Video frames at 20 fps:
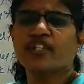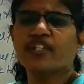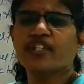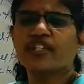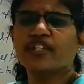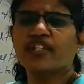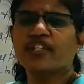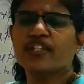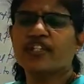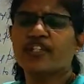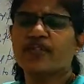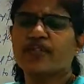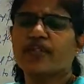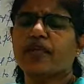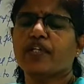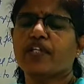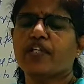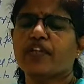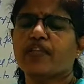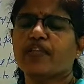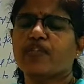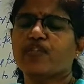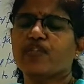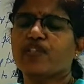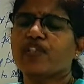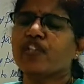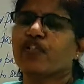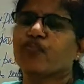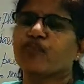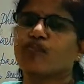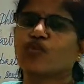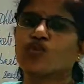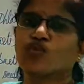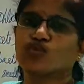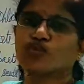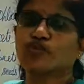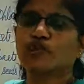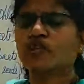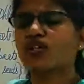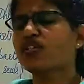It's just by diffusion it
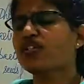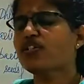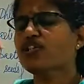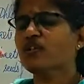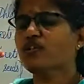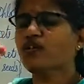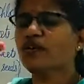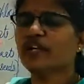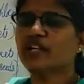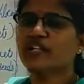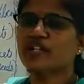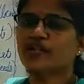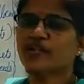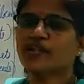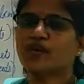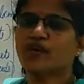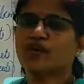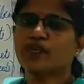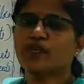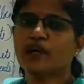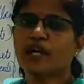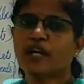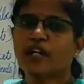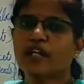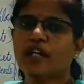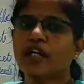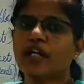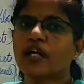moves because it's very small plant.